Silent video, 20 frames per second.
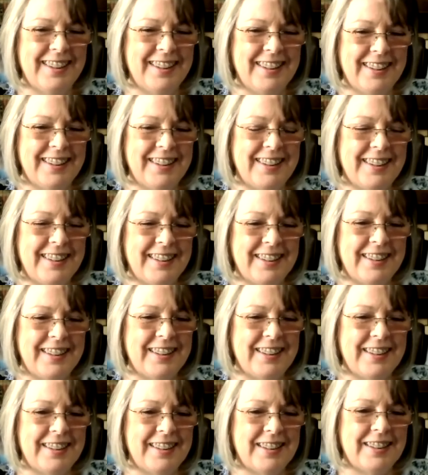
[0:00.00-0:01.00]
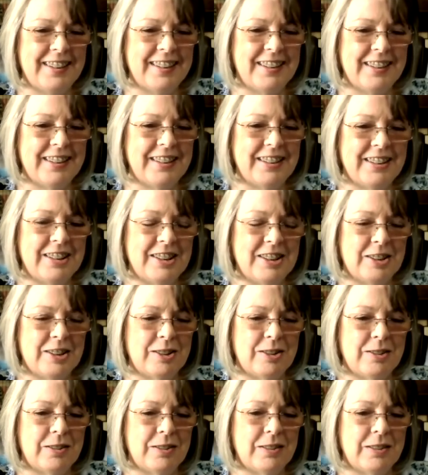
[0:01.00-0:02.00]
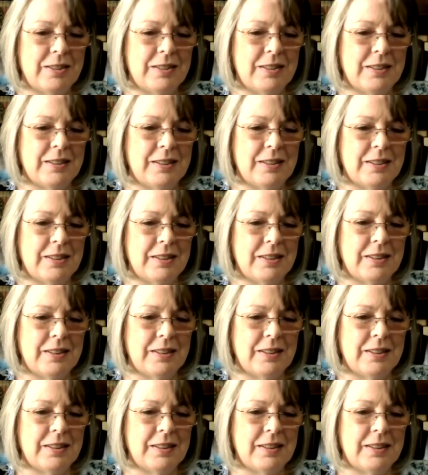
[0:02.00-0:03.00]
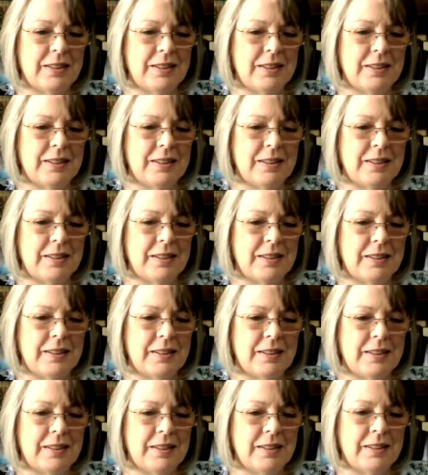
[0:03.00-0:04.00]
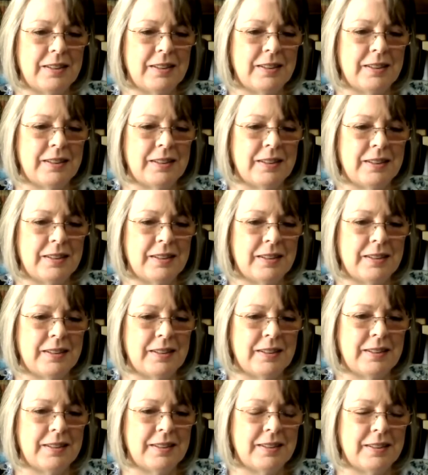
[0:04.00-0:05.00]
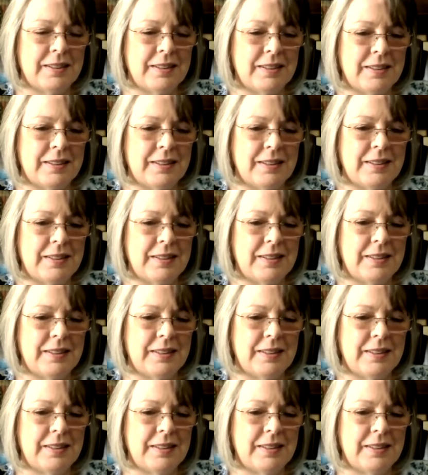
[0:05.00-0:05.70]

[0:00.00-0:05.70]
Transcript: (silent)